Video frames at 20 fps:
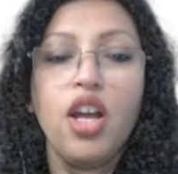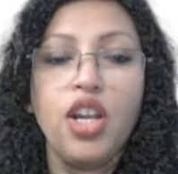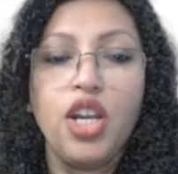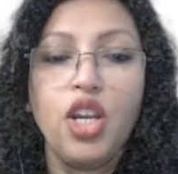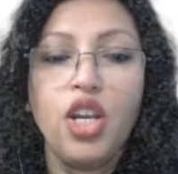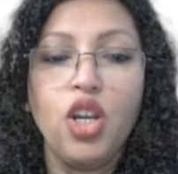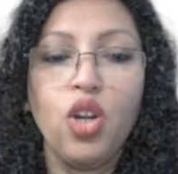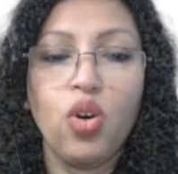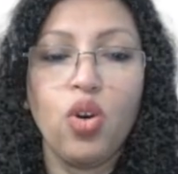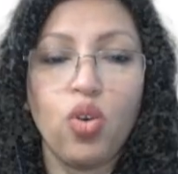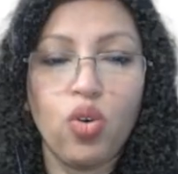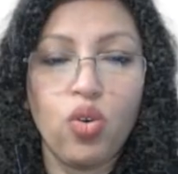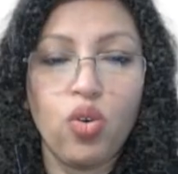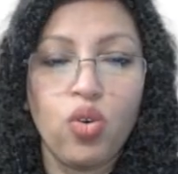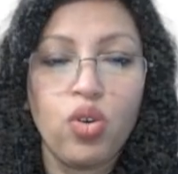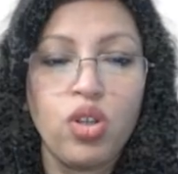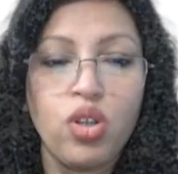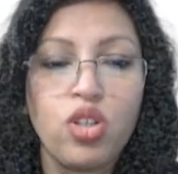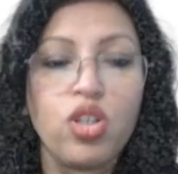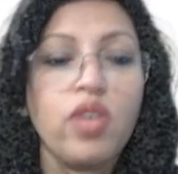No.
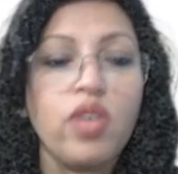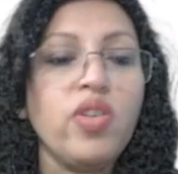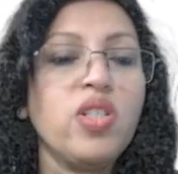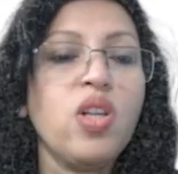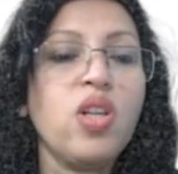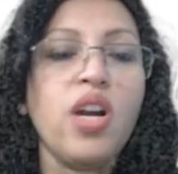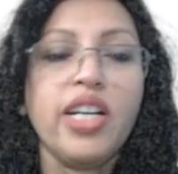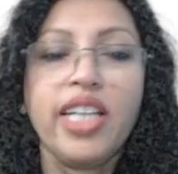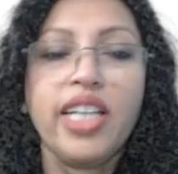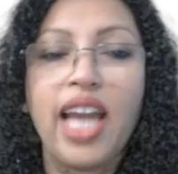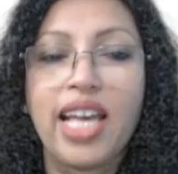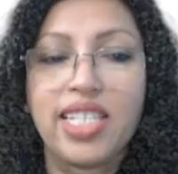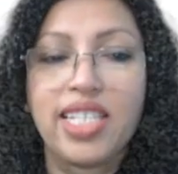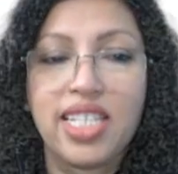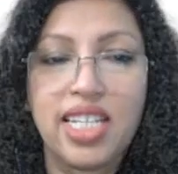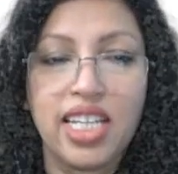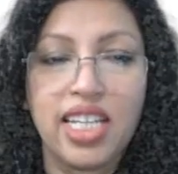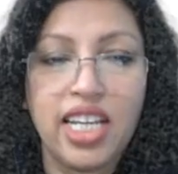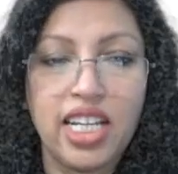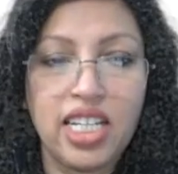So he was not
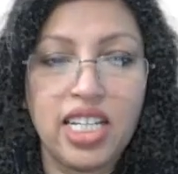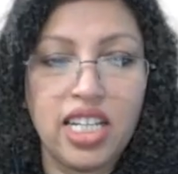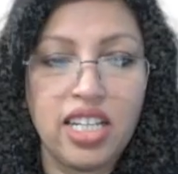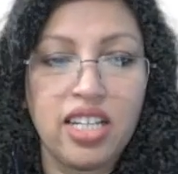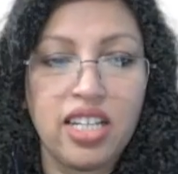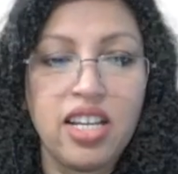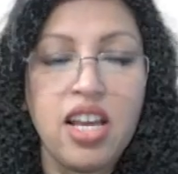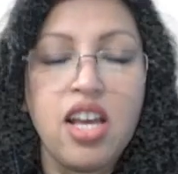castigating.